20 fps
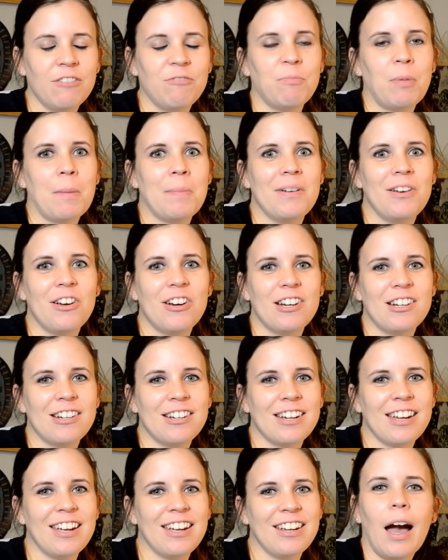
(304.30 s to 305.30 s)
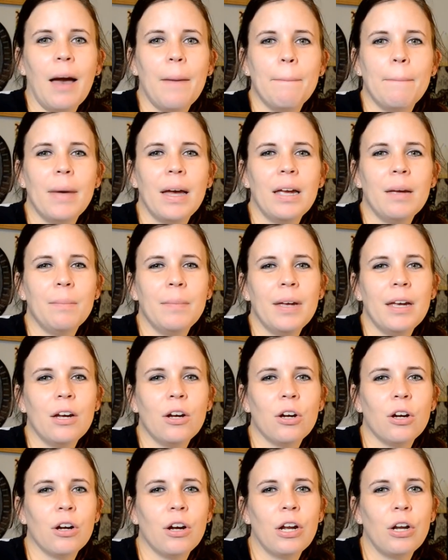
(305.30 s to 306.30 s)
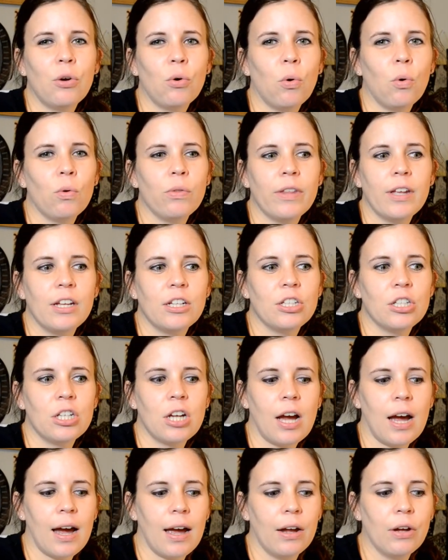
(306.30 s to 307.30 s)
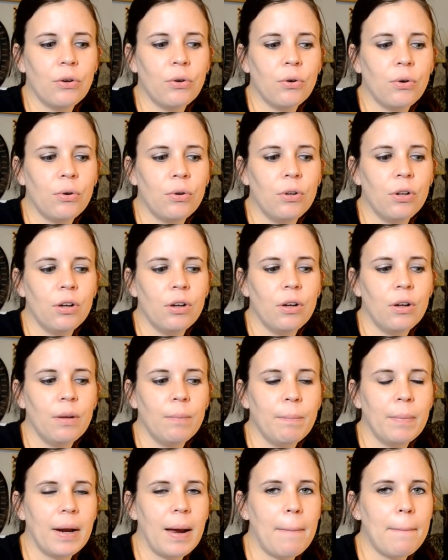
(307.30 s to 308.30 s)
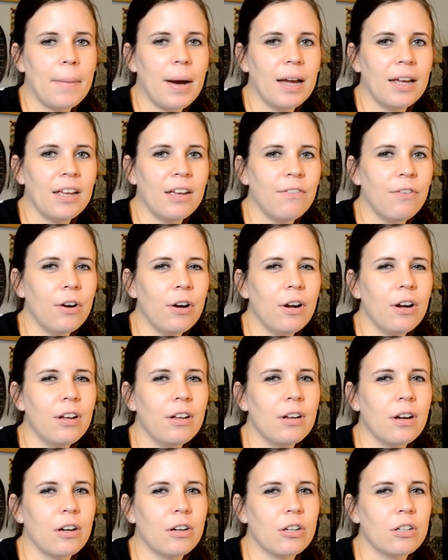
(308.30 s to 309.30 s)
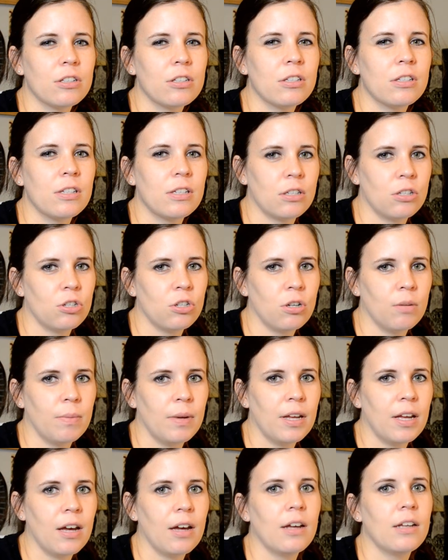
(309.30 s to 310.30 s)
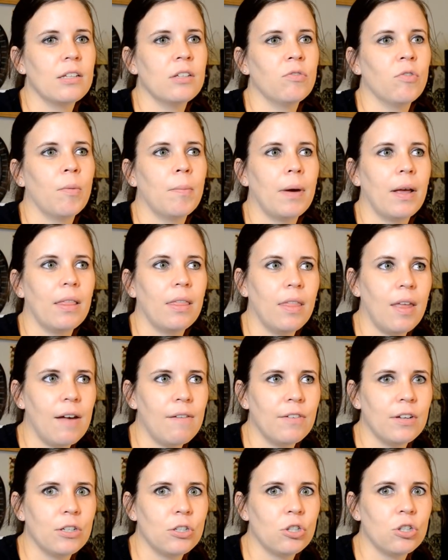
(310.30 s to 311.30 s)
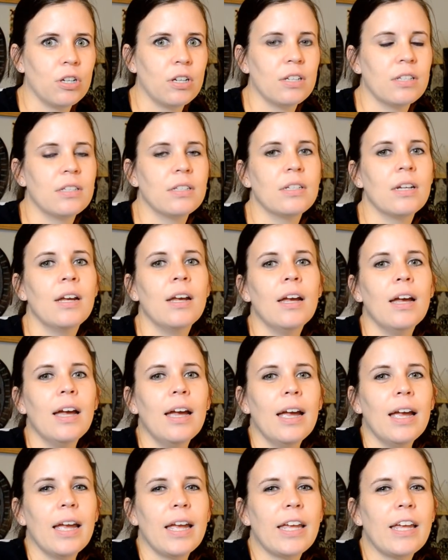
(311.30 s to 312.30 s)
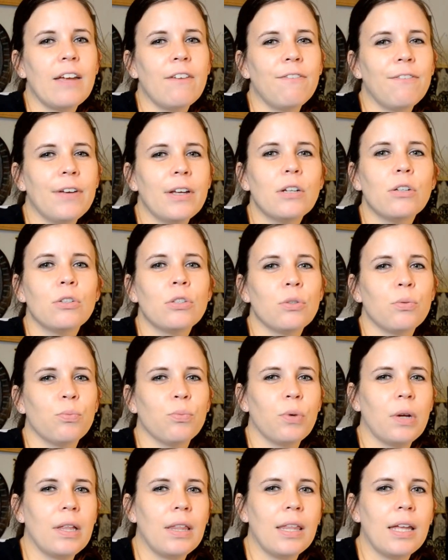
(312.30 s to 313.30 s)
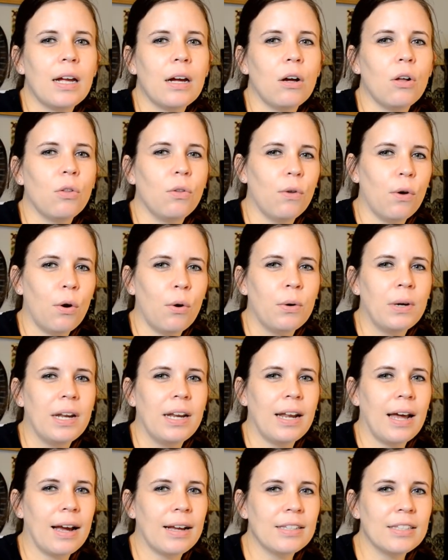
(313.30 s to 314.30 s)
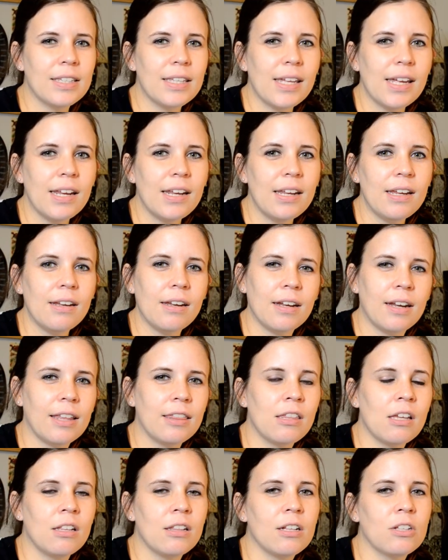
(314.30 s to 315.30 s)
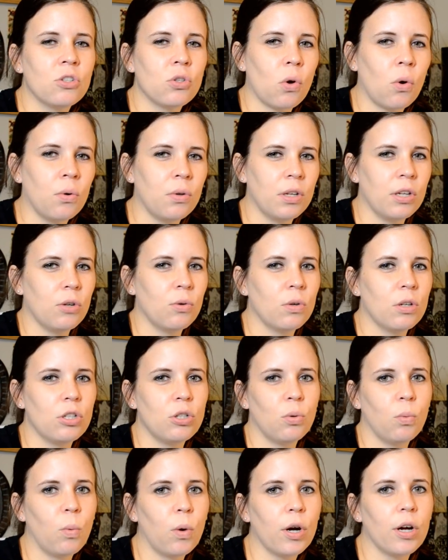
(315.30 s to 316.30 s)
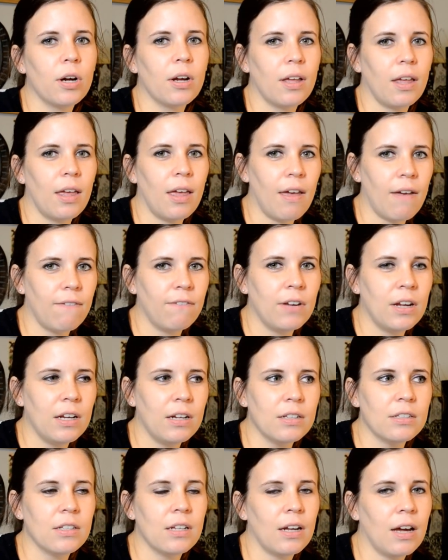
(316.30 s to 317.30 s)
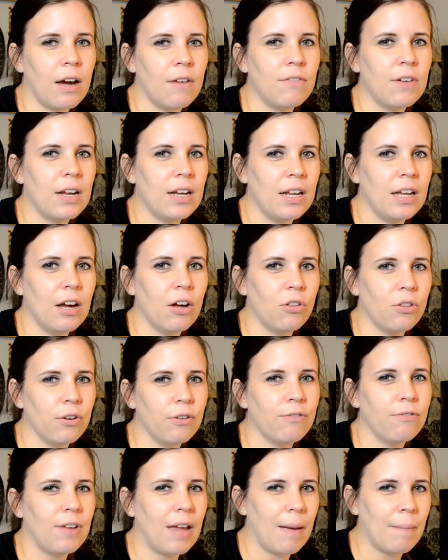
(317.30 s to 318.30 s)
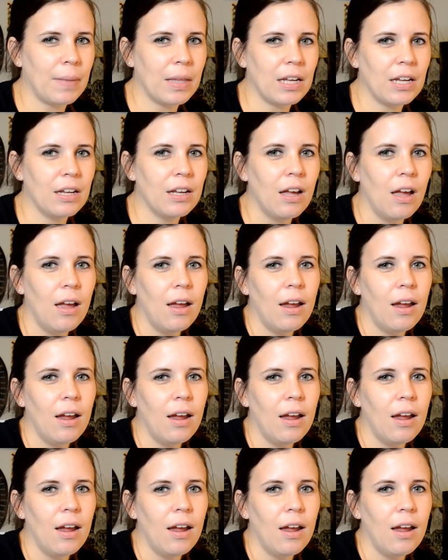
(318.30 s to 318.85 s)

of puppy dog, I might make her an only child but I might give her a younger sister because for my love interest, he feels really alone and isolated, and I think that's only going to work if he doesn't have any other family.